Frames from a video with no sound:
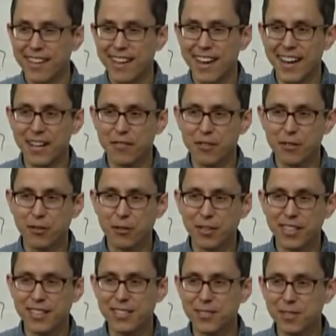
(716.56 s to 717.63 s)
And if you don't
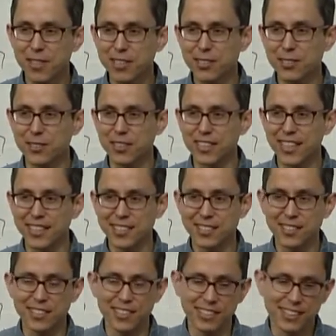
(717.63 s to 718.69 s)
create a structure that
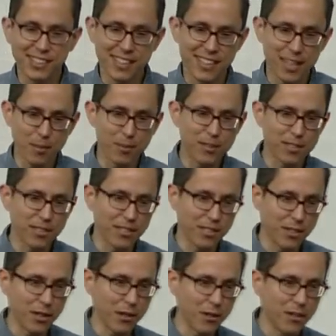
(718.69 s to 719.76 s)
actually enables you to
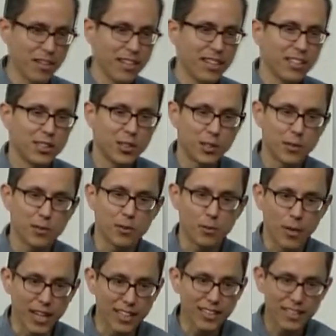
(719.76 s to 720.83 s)
go choose
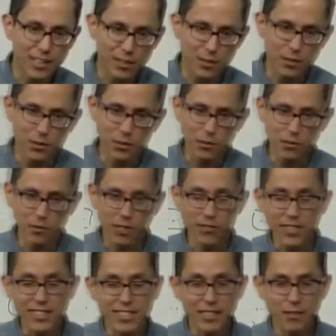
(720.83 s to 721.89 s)
when to
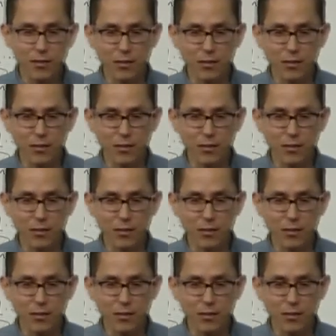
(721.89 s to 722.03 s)
revisit